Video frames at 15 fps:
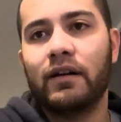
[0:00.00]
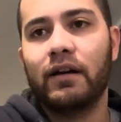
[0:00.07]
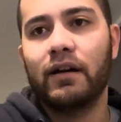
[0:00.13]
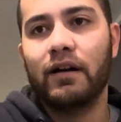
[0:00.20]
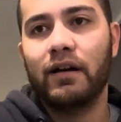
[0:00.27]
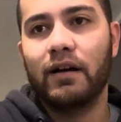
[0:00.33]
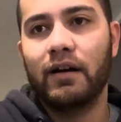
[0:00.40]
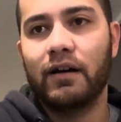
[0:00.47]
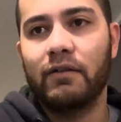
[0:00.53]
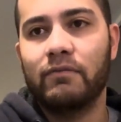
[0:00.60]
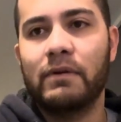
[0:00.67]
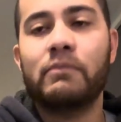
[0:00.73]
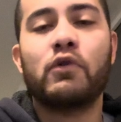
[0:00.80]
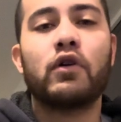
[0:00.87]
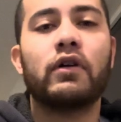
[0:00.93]

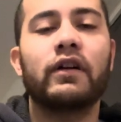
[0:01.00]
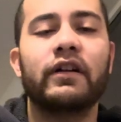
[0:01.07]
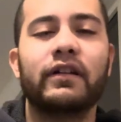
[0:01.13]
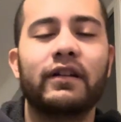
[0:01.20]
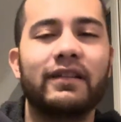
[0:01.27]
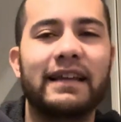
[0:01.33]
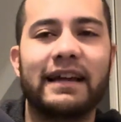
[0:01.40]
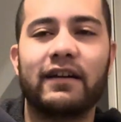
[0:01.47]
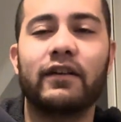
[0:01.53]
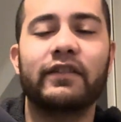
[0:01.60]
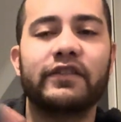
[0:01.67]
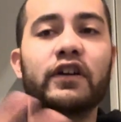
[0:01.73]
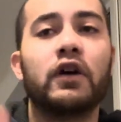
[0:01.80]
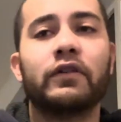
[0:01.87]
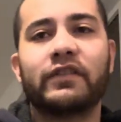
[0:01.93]
with more like
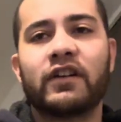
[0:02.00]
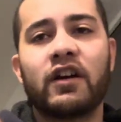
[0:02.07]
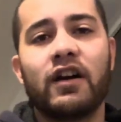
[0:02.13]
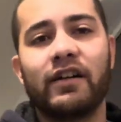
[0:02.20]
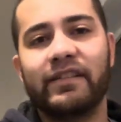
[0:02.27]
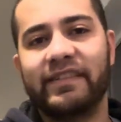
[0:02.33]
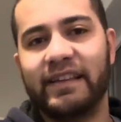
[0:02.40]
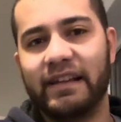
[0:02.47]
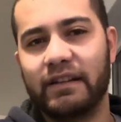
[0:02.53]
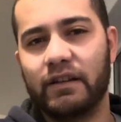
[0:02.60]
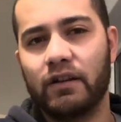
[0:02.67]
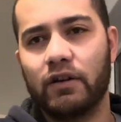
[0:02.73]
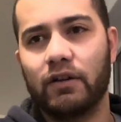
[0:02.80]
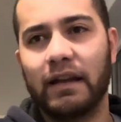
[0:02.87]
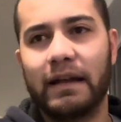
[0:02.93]
adult content, you
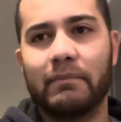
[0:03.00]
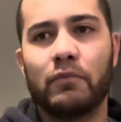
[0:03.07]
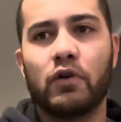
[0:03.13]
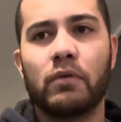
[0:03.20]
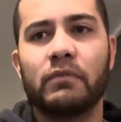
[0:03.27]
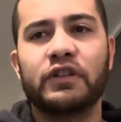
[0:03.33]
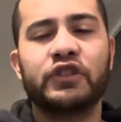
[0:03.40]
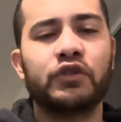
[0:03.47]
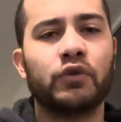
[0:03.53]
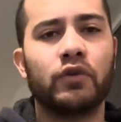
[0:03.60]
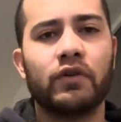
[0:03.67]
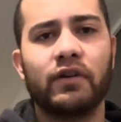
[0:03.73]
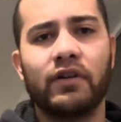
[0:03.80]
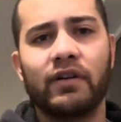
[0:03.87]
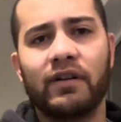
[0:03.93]
know, like more
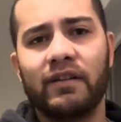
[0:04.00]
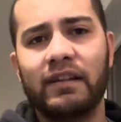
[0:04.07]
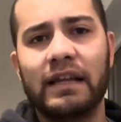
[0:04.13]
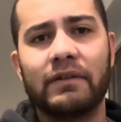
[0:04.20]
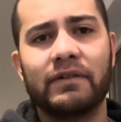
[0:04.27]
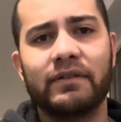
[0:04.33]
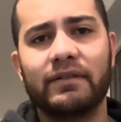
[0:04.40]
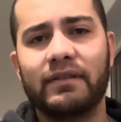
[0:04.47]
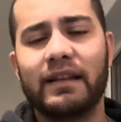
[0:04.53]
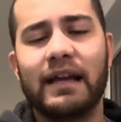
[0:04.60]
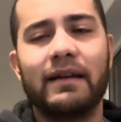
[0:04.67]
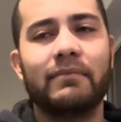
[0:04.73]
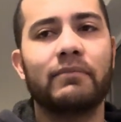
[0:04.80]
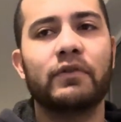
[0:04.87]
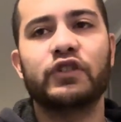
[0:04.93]
mature
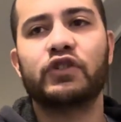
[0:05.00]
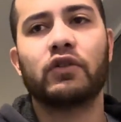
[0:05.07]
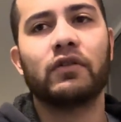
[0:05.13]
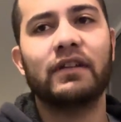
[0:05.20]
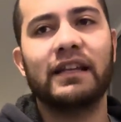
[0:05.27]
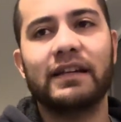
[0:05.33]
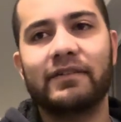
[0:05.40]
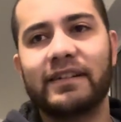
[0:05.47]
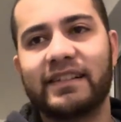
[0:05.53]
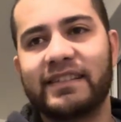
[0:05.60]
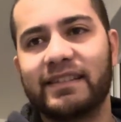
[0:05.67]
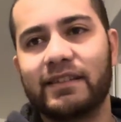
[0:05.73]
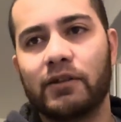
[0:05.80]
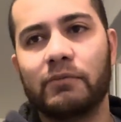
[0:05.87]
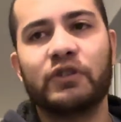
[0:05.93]

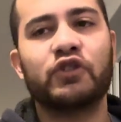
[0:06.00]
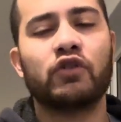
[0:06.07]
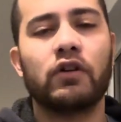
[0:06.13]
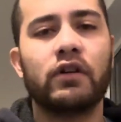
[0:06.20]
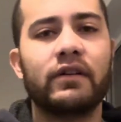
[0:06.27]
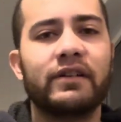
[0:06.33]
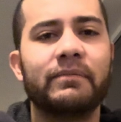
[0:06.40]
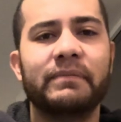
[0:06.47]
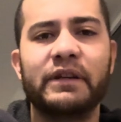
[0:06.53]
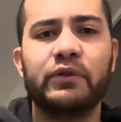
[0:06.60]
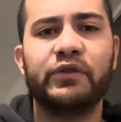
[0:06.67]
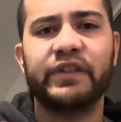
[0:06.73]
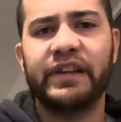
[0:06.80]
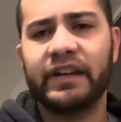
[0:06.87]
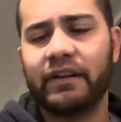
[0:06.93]
lyrics, you know, mature
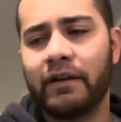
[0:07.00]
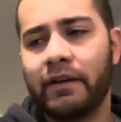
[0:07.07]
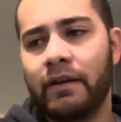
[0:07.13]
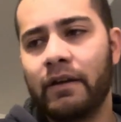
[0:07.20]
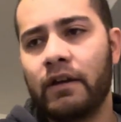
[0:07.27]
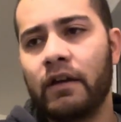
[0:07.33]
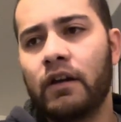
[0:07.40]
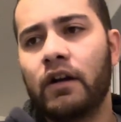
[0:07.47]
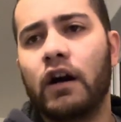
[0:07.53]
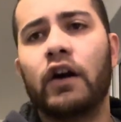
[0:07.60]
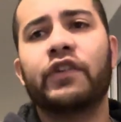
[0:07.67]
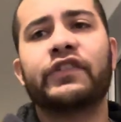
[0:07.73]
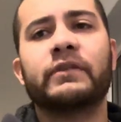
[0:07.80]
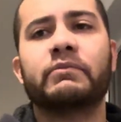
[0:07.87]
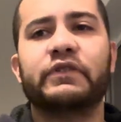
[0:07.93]
music,
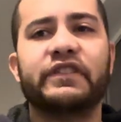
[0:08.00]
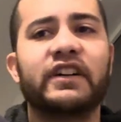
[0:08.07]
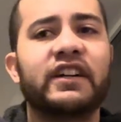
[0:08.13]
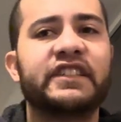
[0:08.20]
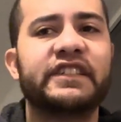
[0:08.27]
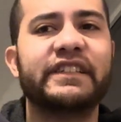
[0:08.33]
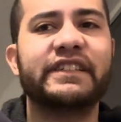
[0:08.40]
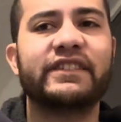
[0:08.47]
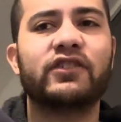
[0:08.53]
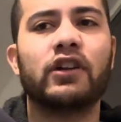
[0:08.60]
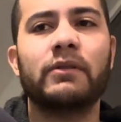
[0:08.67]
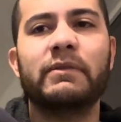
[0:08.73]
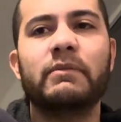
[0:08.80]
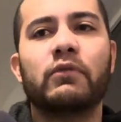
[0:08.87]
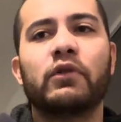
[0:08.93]
Also, production is going
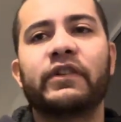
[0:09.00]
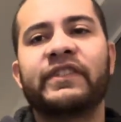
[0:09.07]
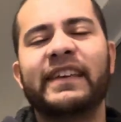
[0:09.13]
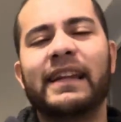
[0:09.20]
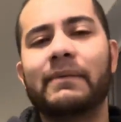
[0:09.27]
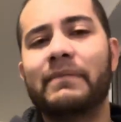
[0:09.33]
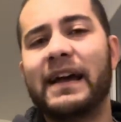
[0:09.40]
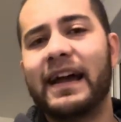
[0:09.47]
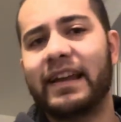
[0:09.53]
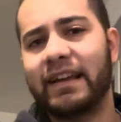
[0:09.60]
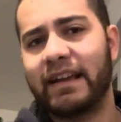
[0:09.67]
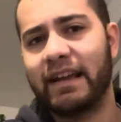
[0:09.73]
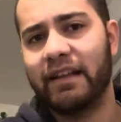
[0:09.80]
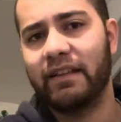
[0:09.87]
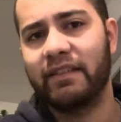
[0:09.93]
to be more cinematic
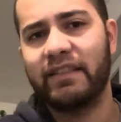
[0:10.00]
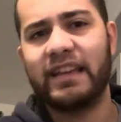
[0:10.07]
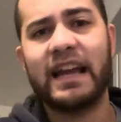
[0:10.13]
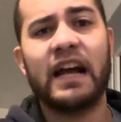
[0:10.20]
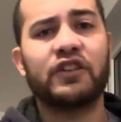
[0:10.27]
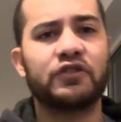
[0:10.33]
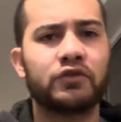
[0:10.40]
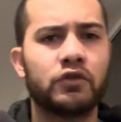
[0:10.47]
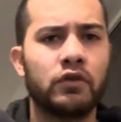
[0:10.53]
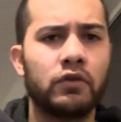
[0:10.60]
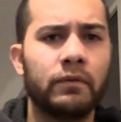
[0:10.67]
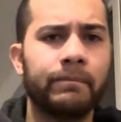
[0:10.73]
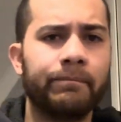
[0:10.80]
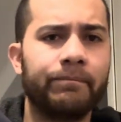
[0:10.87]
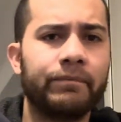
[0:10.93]
and
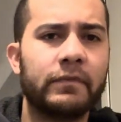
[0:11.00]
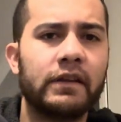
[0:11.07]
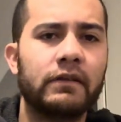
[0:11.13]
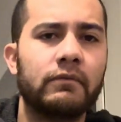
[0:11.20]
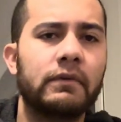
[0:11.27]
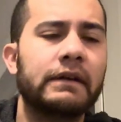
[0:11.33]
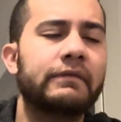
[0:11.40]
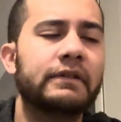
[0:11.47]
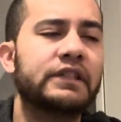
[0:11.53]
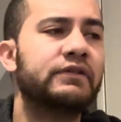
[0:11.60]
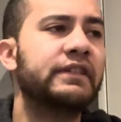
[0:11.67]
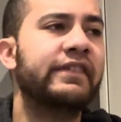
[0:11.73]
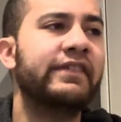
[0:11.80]
theatrical, which we've